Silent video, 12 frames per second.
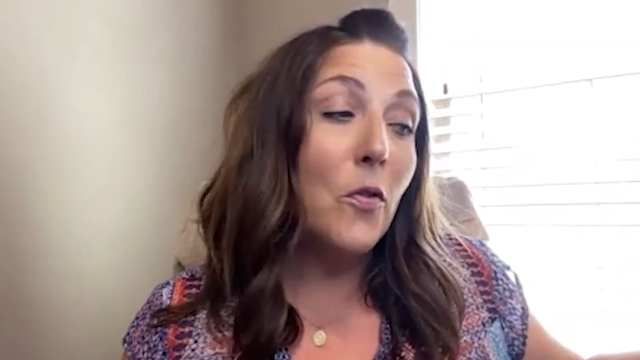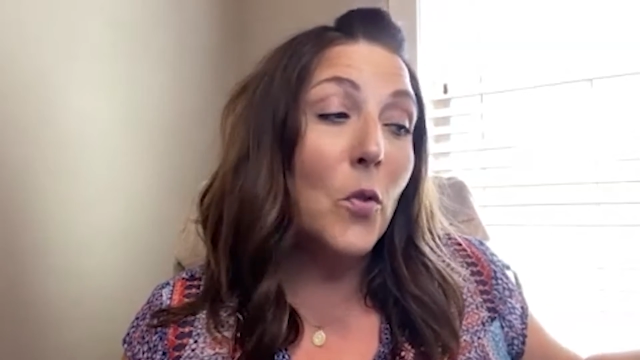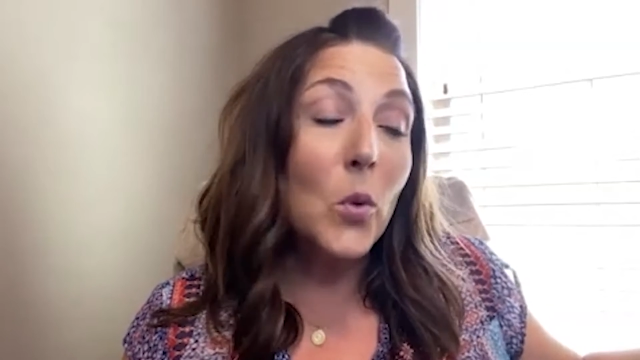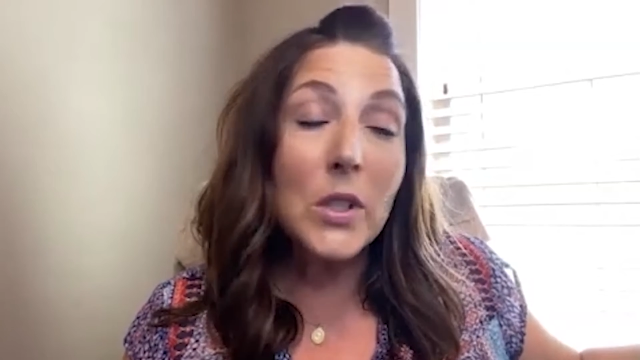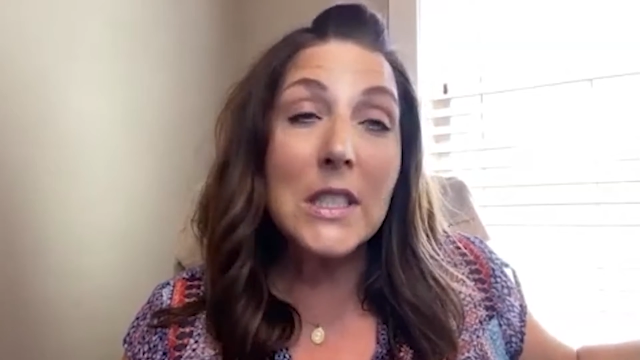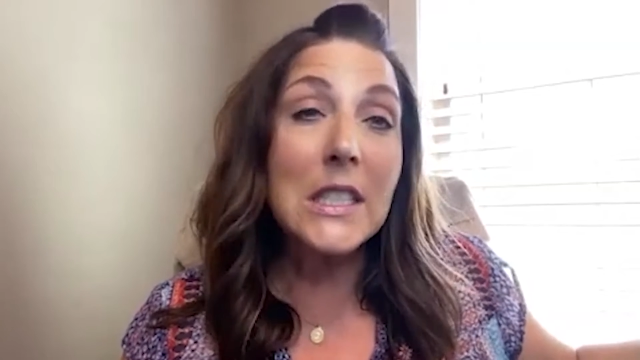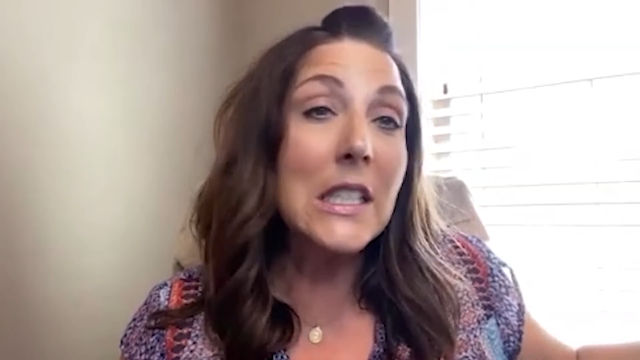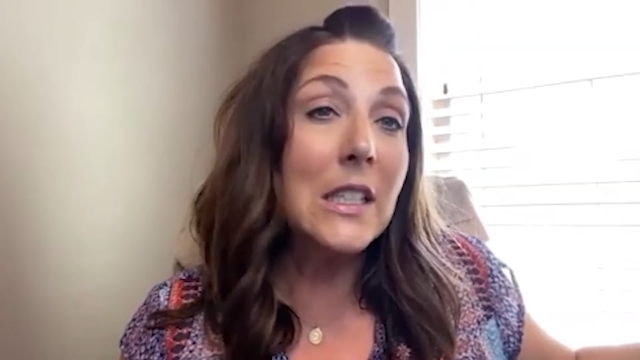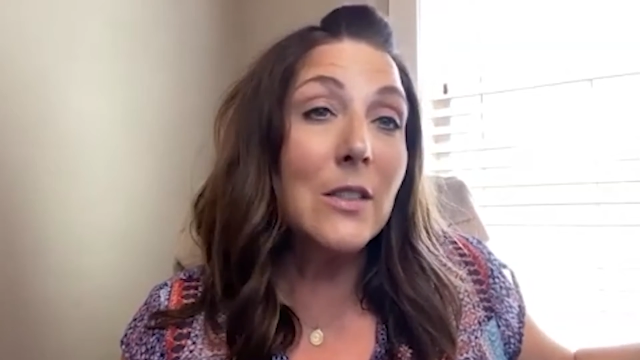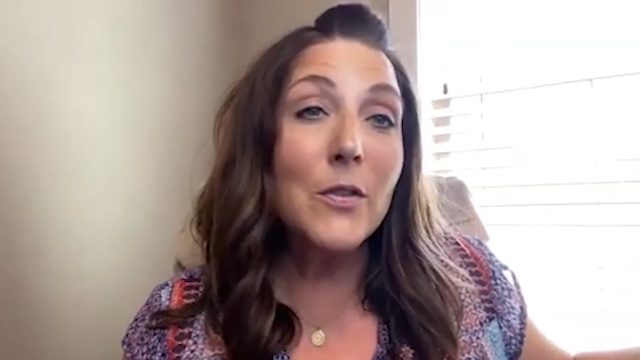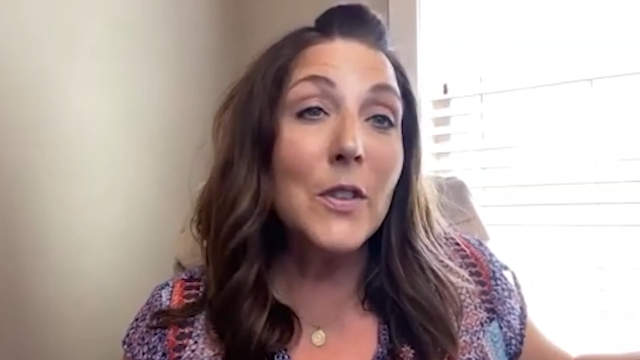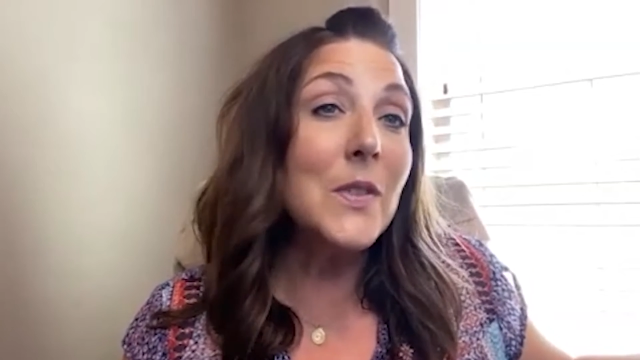
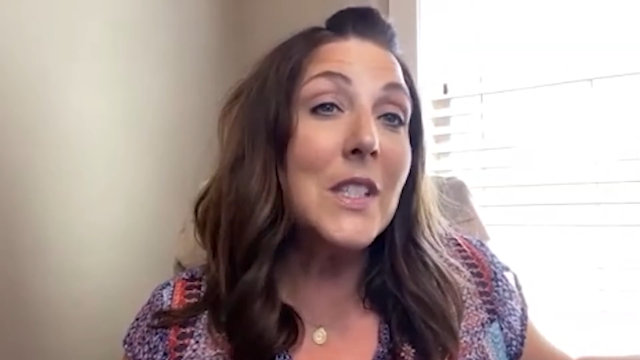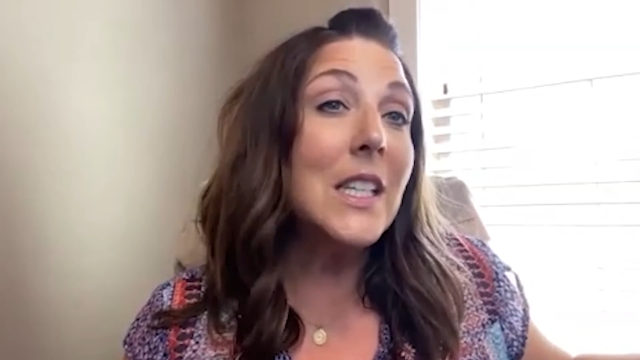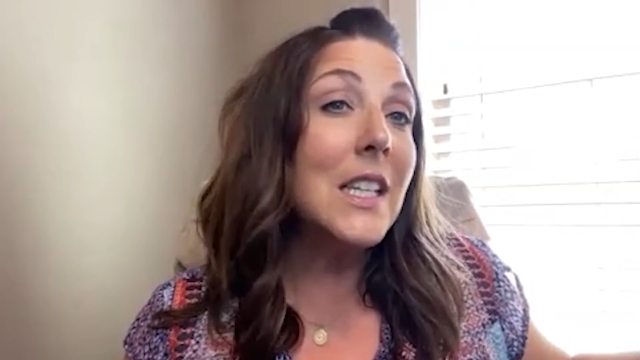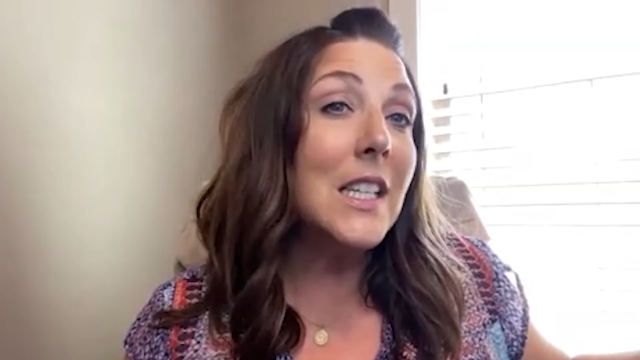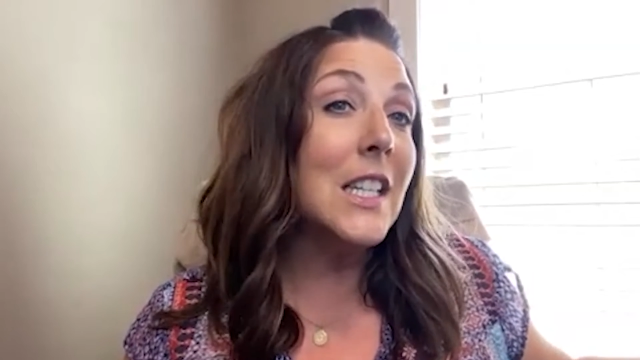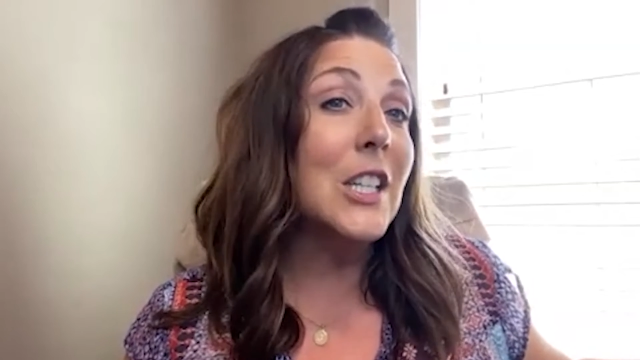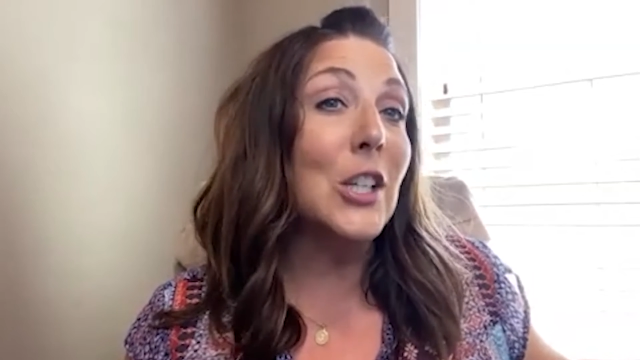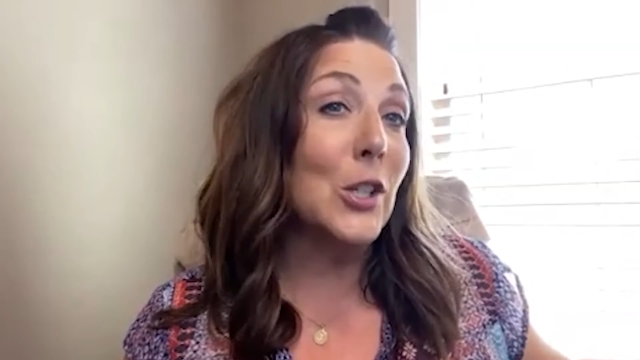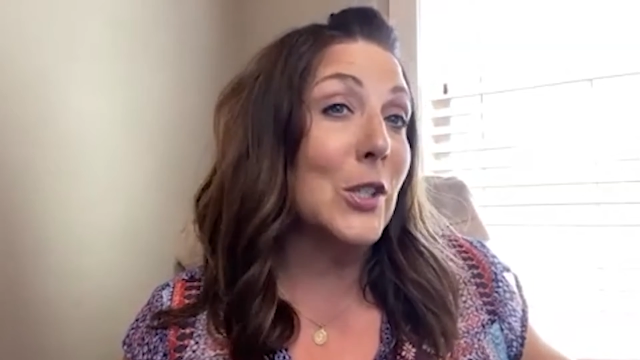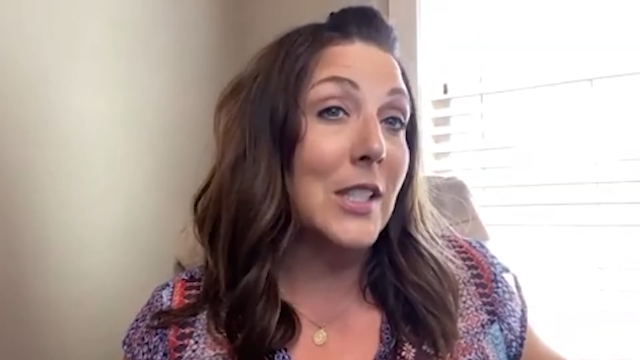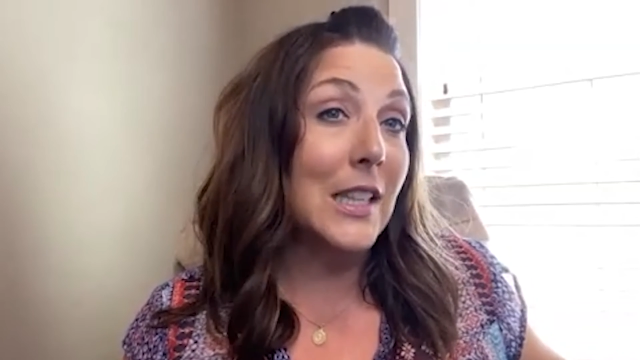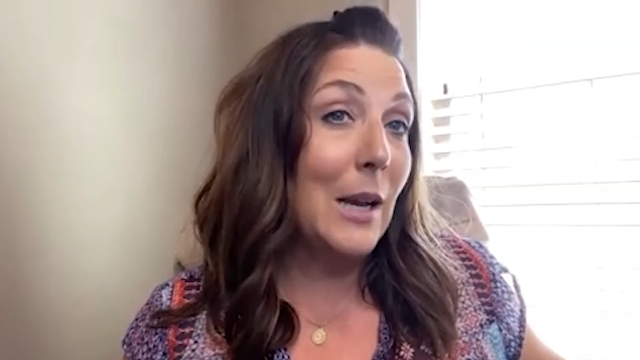14, 15
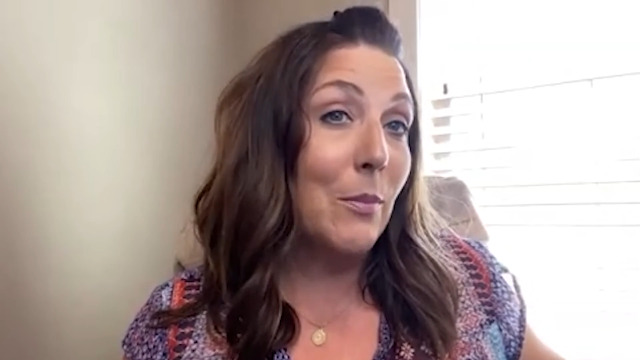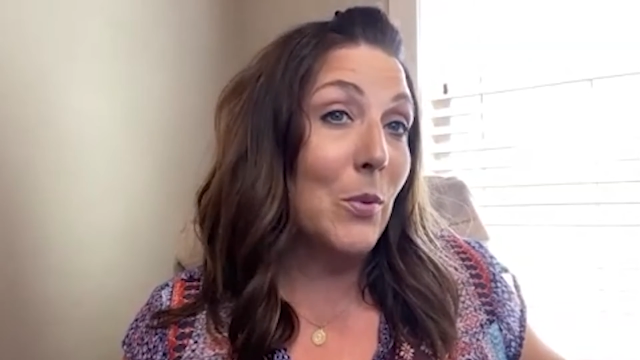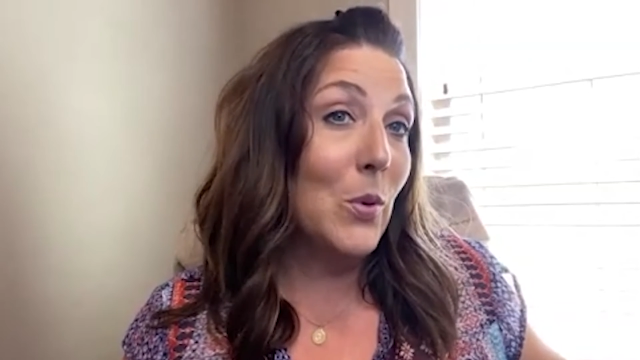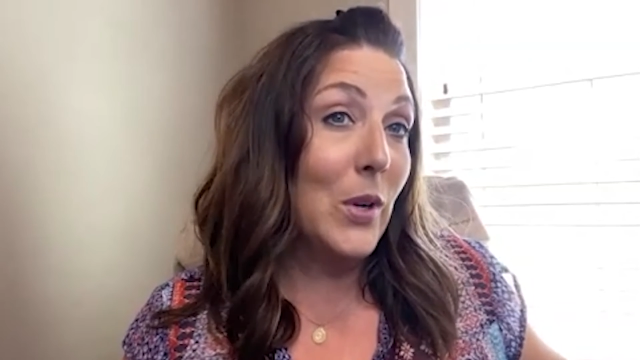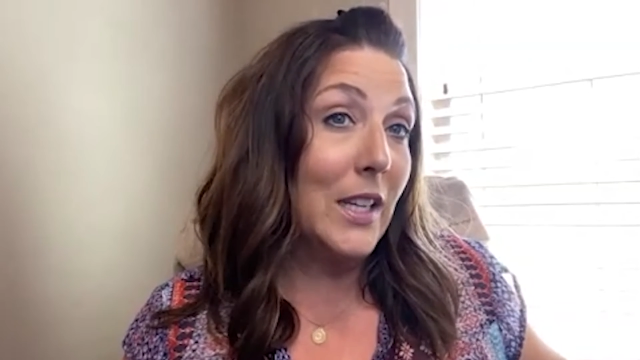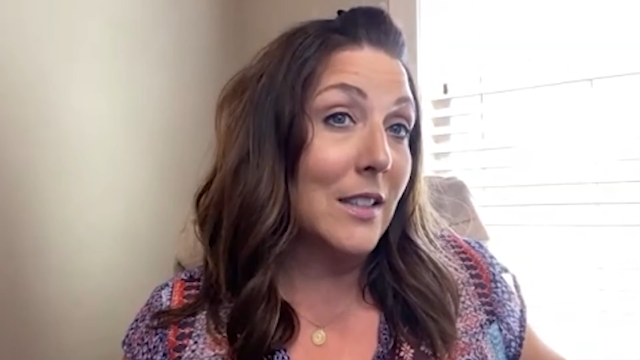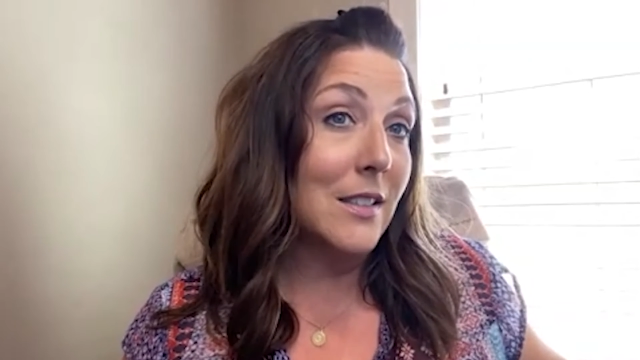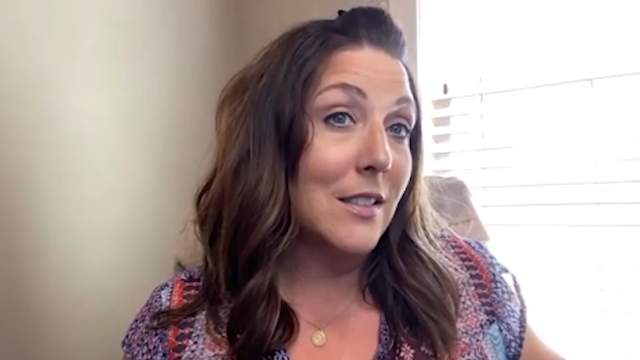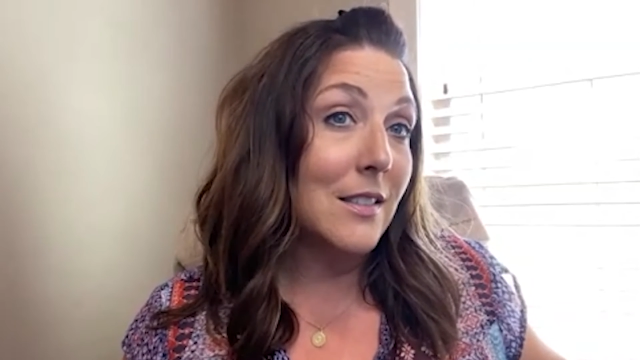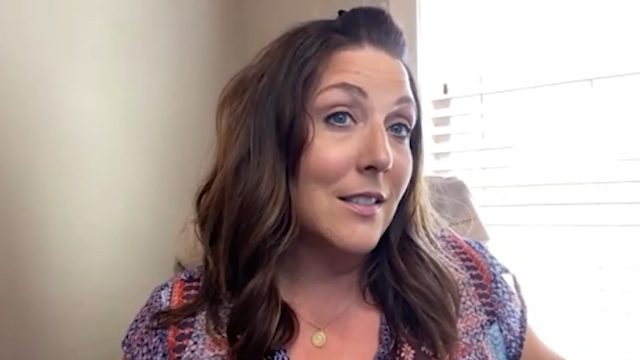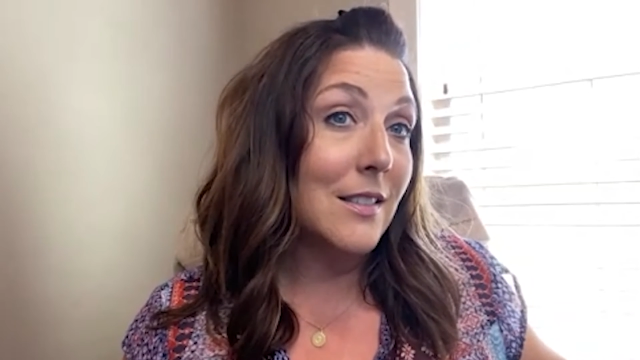years at that point